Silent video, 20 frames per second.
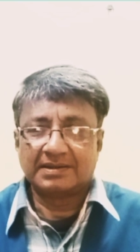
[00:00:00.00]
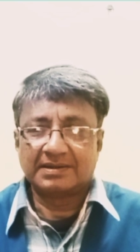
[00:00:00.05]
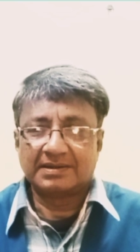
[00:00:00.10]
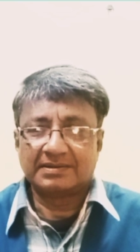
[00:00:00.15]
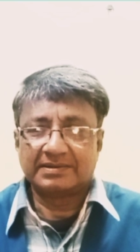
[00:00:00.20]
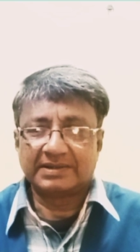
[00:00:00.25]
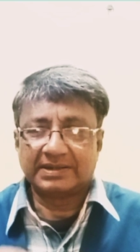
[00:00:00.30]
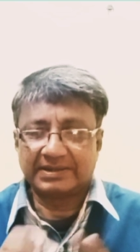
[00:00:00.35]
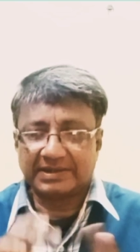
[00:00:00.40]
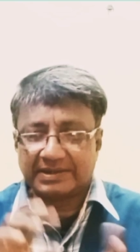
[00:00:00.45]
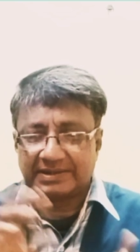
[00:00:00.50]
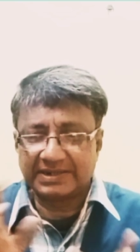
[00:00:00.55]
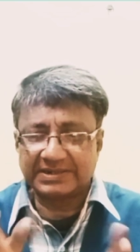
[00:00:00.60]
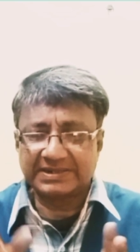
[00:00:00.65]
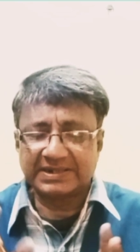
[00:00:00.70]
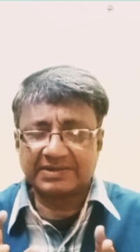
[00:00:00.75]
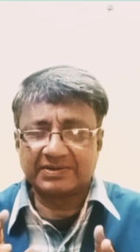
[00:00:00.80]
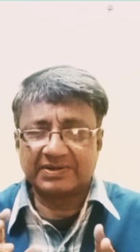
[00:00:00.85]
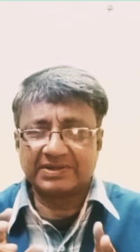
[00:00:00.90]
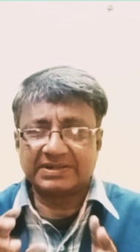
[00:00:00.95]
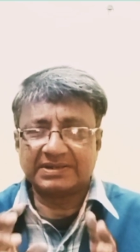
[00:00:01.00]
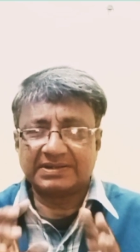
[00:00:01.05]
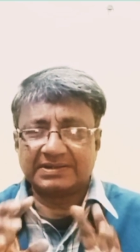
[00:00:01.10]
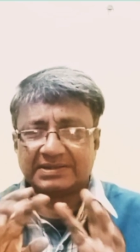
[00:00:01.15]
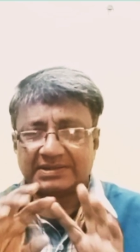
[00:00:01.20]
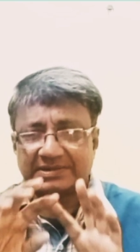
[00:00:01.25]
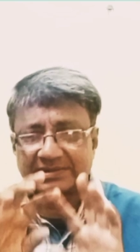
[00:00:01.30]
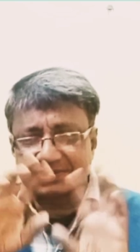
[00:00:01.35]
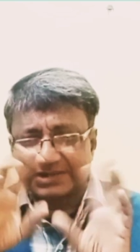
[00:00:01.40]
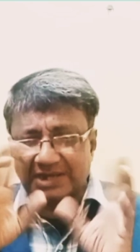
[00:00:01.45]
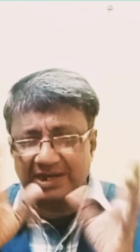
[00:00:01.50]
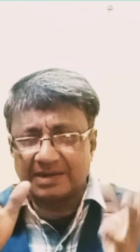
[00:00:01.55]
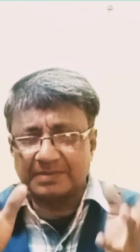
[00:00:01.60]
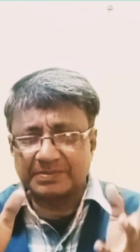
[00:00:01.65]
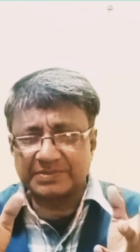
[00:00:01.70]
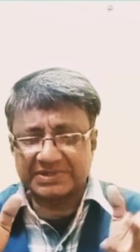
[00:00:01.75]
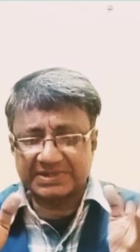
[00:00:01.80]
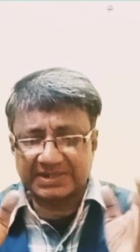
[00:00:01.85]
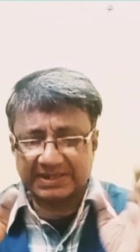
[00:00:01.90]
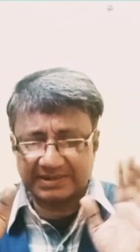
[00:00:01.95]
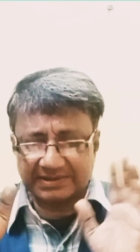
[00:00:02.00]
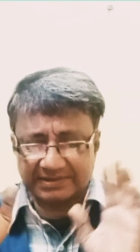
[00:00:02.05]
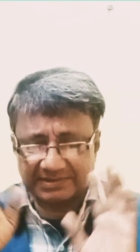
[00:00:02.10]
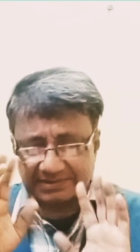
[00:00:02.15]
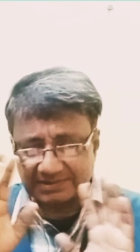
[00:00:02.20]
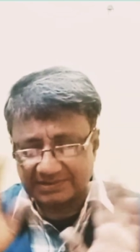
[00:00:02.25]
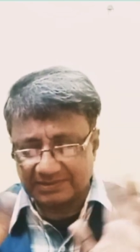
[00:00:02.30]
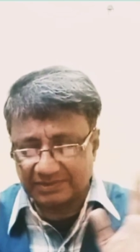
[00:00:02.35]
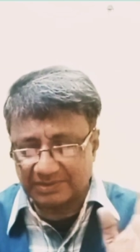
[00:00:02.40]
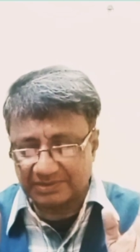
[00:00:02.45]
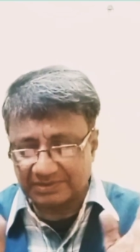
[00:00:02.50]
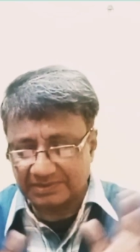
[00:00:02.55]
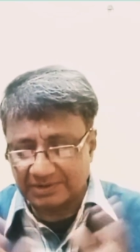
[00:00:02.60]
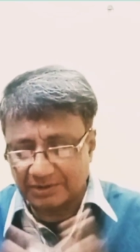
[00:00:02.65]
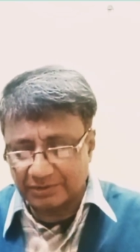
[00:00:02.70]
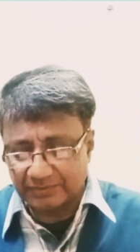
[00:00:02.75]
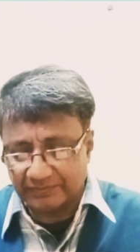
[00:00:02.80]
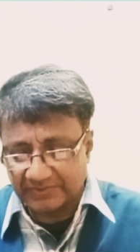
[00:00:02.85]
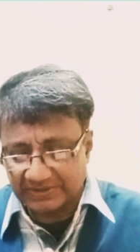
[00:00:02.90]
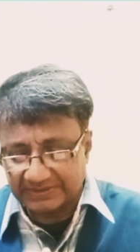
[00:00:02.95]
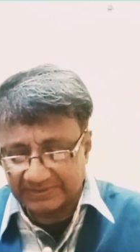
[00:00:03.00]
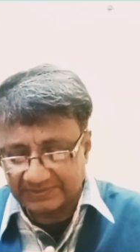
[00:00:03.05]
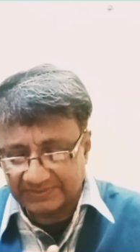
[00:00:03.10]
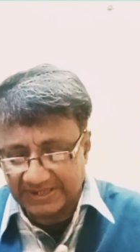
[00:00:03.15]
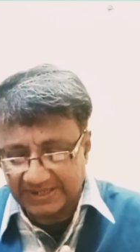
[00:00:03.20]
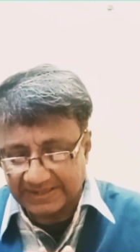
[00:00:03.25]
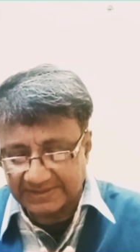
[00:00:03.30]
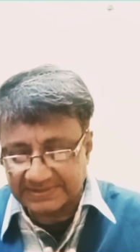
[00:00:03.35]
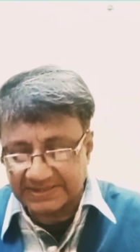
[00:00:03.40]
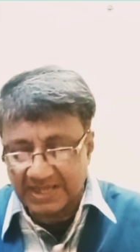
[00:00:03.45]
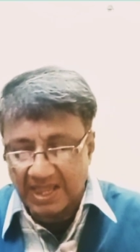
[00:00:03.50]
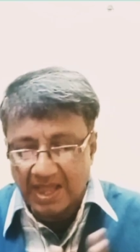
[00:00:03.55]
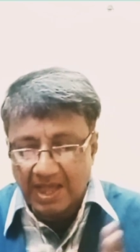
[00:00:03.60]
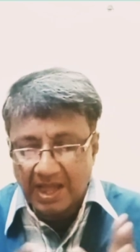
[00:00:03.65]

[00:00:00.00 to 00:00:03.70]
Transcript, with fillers: the, the nitty-gritty, the terms and you know a lot of other things